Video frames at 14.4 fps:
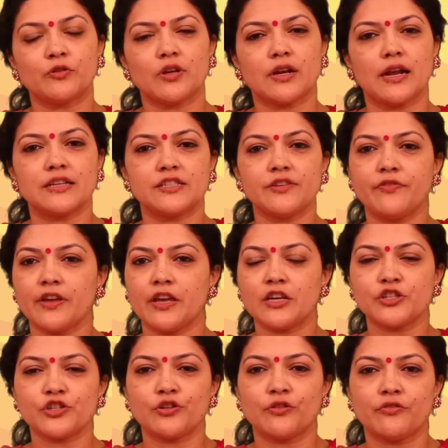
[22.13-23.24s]
the
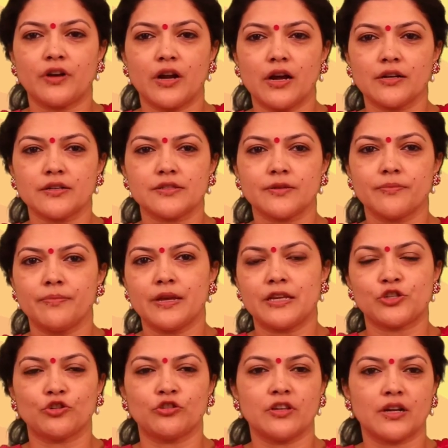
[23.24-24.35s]
classification of rags
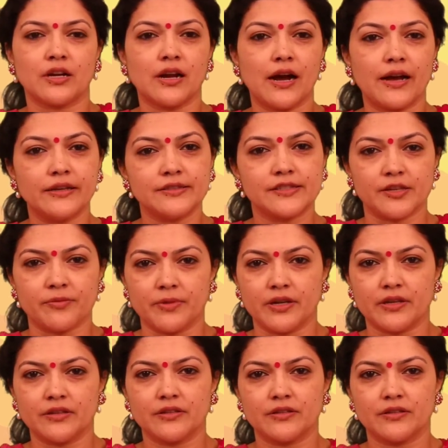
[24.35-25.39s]
based on their Gayan Samay.